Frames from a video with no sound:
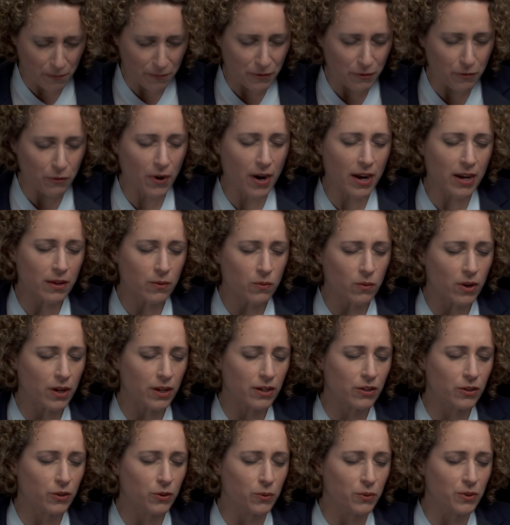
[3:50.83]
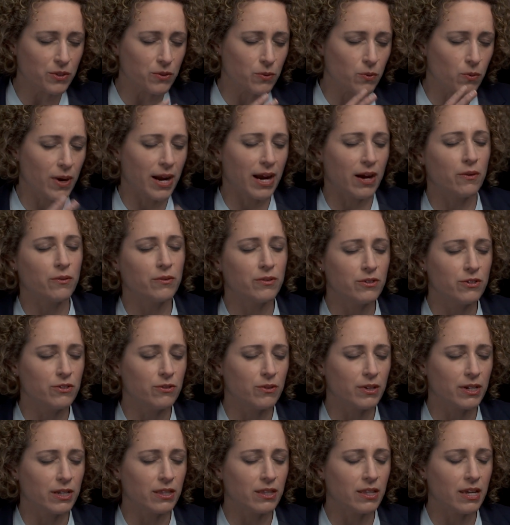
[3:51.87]
For anyone who was around
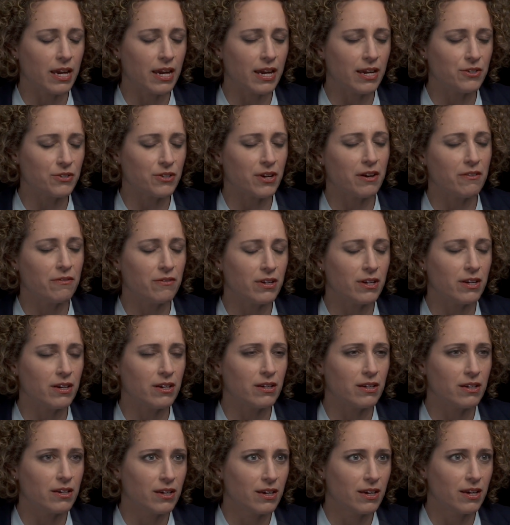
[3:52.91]
during the HIV